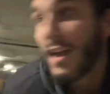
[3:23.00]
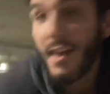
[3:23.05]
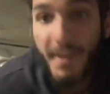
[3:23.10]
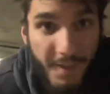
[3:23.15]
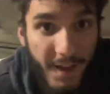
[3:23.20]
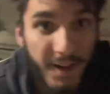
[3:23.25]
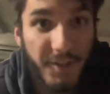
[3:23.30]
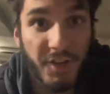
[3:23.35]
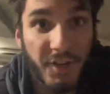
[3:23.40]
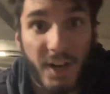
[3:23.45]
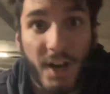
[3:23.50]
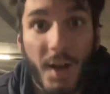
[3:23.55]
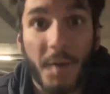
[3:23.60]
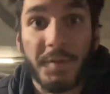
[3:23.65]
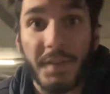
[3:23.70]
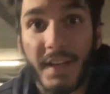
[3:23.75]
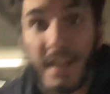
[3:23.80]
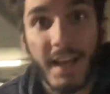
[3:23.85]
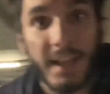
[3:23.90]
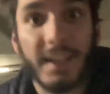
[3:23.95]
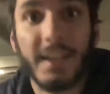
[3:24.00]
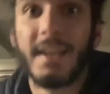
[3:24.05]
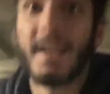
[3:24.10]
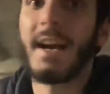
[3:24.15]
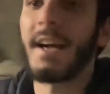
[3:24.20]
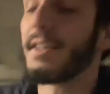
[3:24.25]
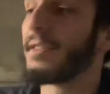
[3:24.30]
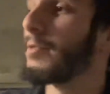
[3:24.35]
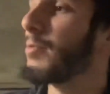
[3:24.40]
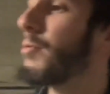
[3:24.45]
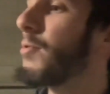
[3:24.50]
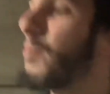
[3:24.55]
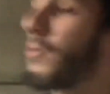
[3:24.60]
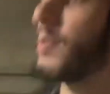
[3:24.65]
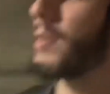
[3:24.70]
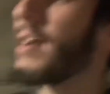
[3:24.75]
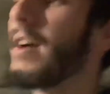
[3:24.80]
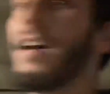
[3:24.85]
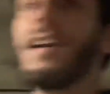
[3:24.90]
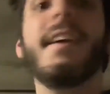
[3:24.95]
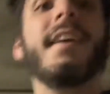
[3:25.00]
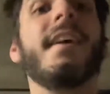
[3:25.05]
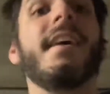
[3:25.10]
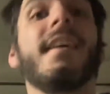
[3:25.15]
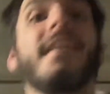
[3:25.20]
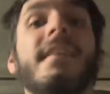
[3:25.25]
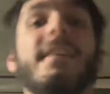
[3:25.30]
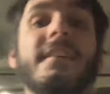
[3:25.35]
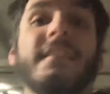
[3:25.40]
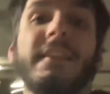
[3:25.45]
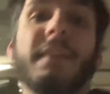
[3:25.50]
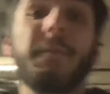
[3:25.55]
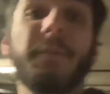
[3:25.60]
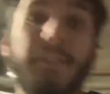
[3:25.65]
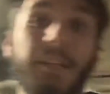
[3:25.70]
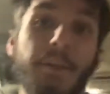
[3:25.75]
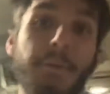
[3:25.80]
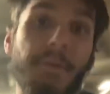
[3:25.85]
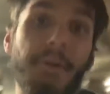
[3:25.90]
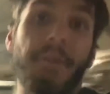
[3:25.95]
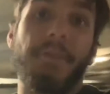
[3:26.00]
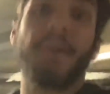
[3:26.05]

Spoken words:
That shit comes in handy, guys. Whew. Let me tell you one